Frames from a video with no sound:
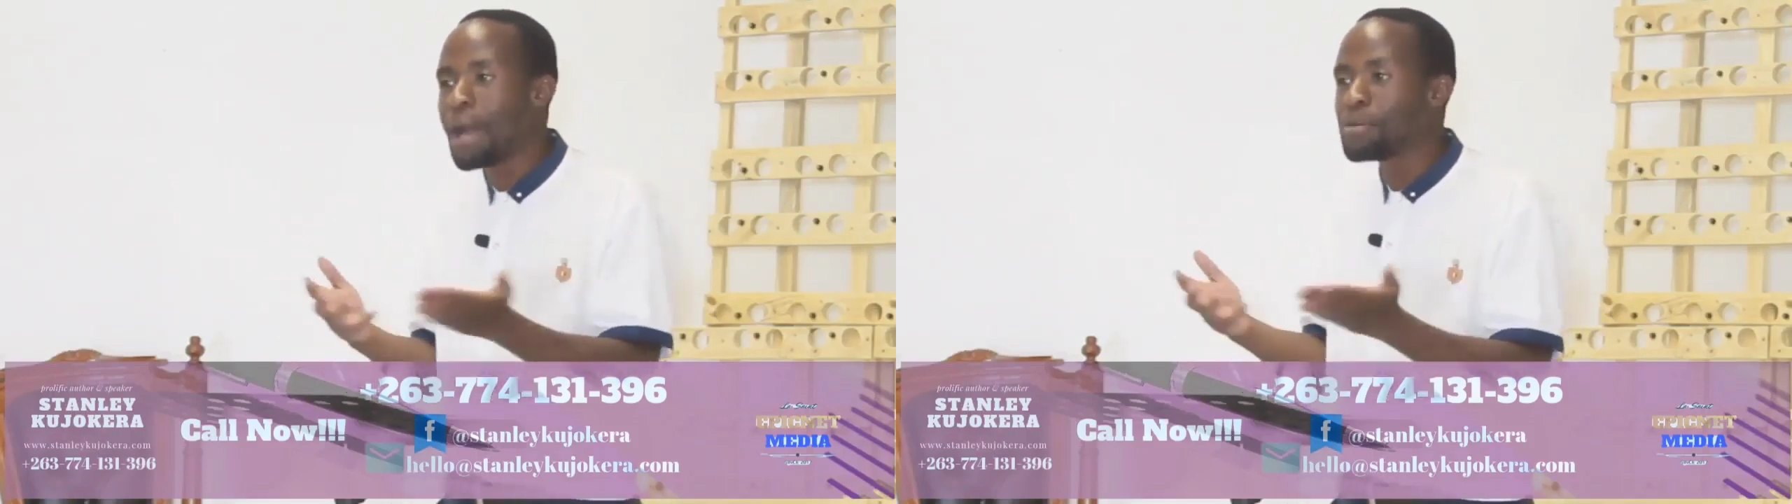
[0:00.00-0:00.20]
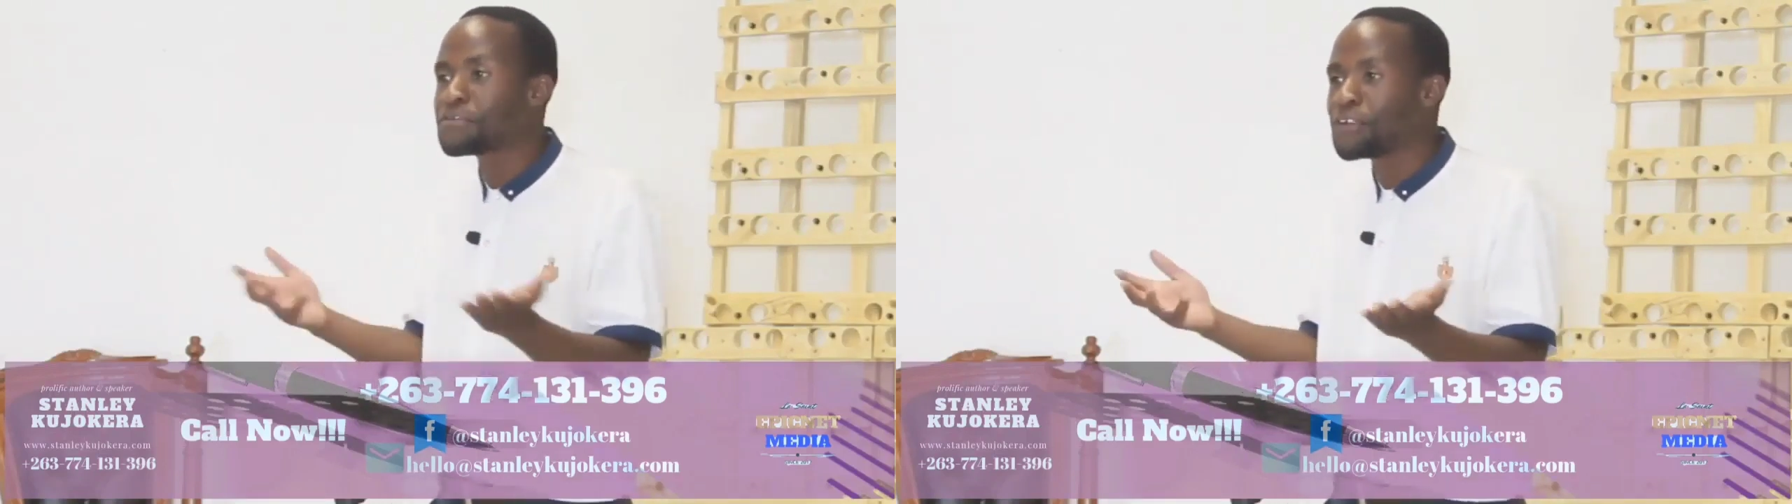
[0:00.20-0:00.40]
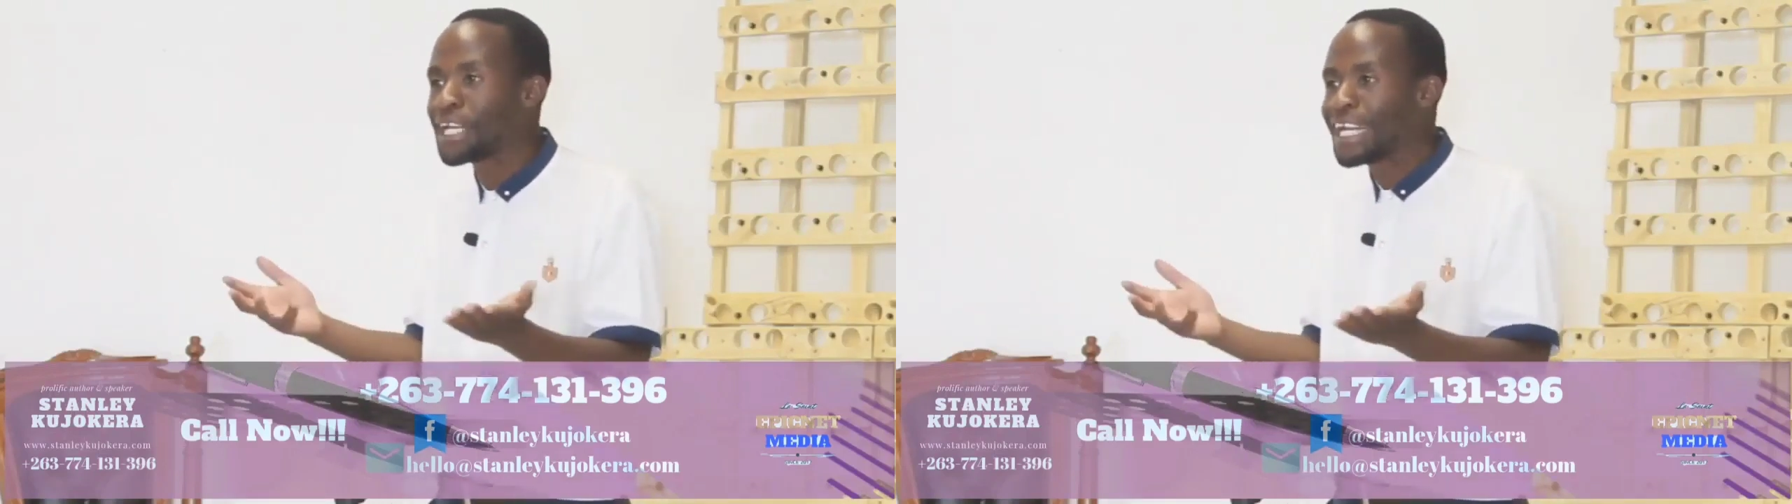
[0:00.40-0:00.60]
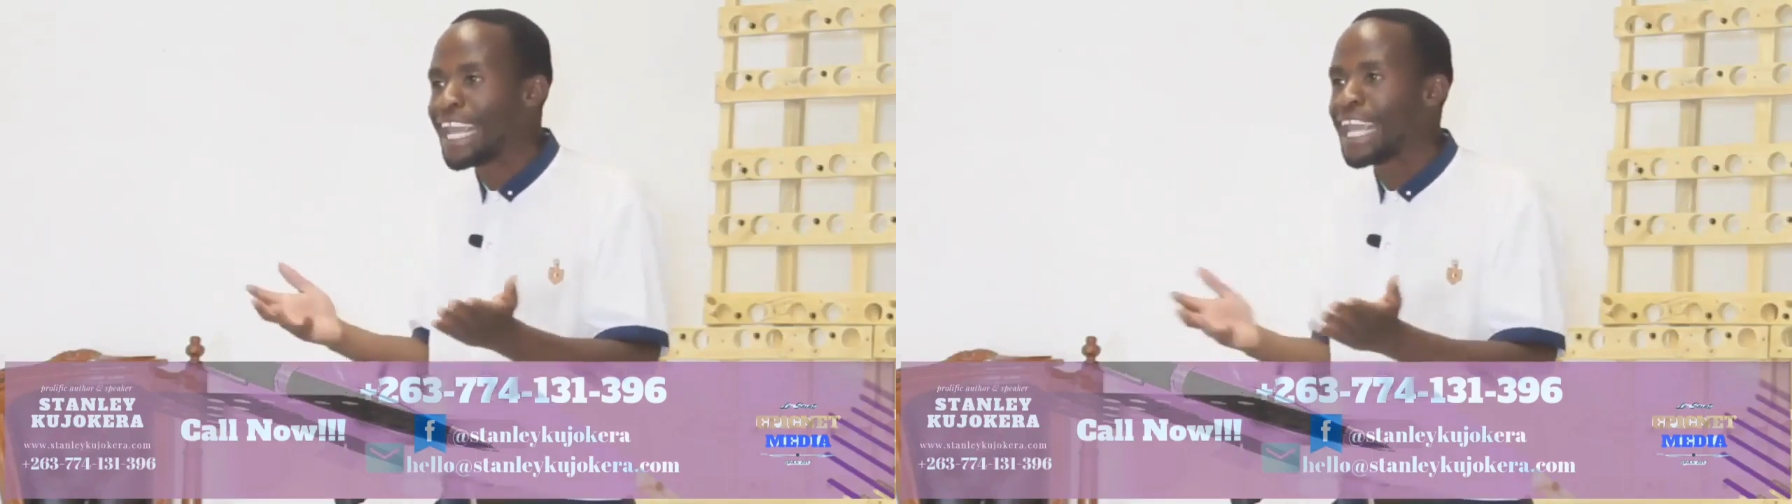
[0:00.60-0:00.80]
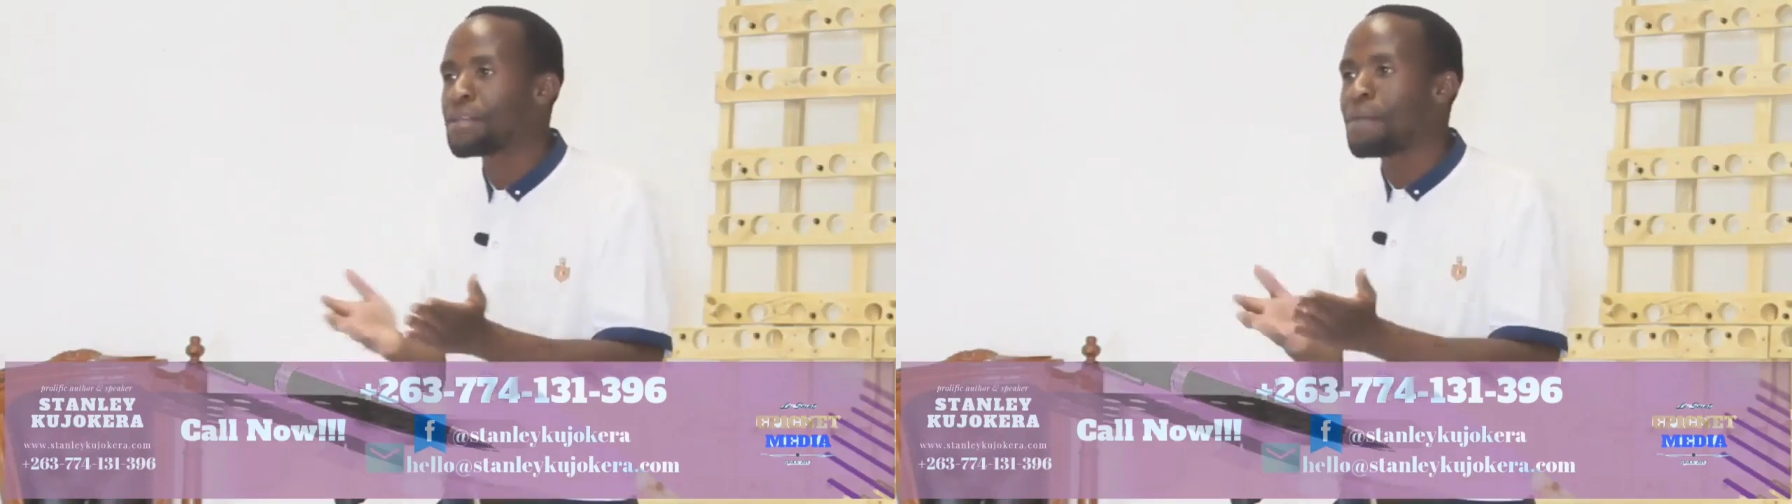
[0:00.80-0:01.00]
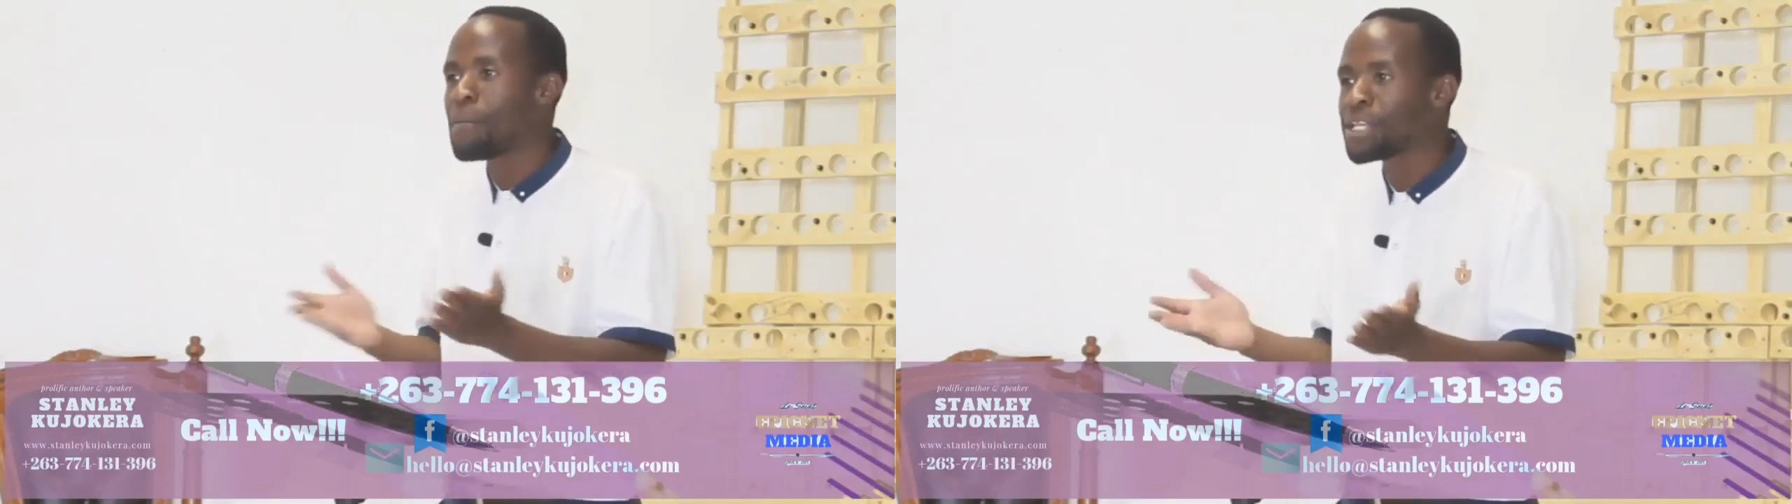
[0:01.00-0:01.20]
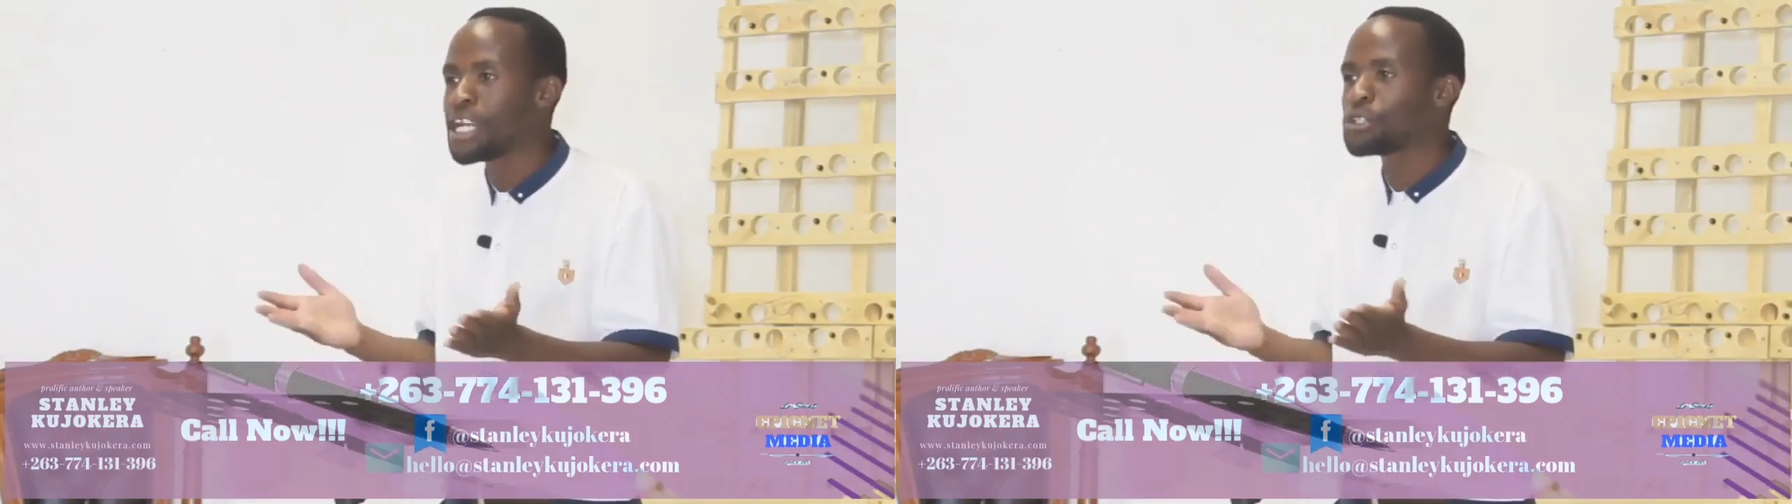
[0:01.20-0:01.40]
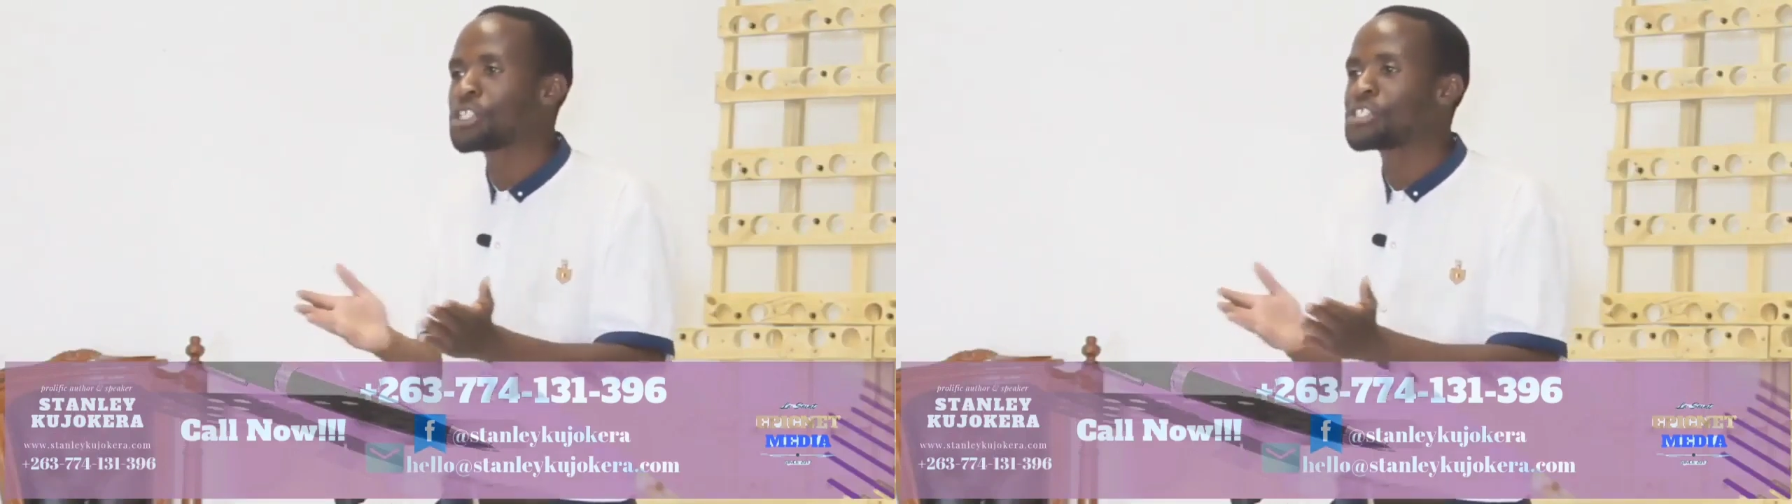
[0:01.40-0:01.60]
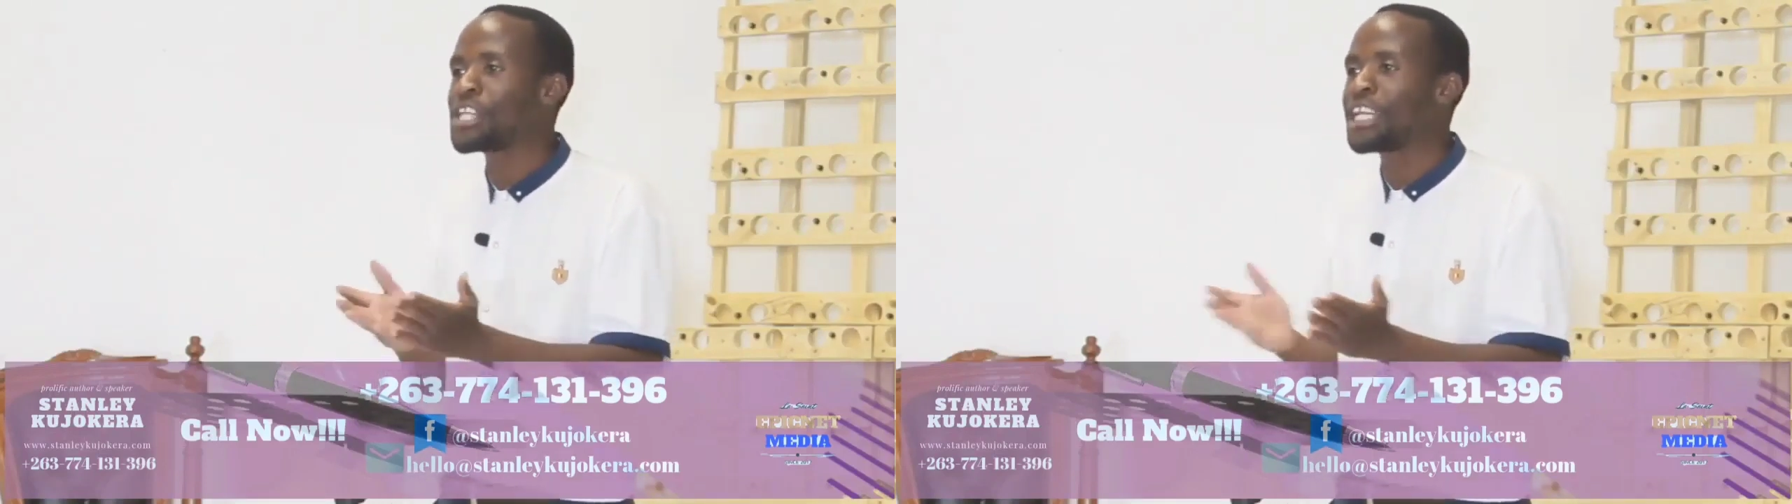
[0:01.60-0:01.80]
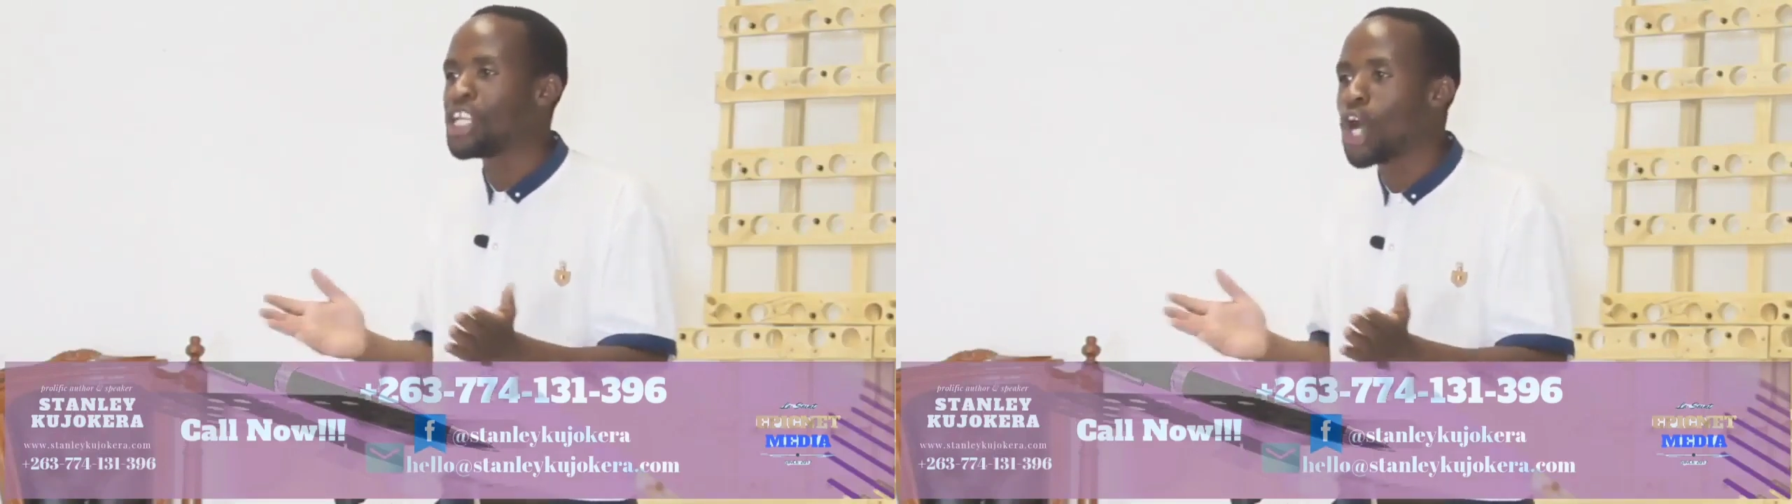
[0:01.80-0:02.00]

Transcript: Bible is very clear. The Bible tells us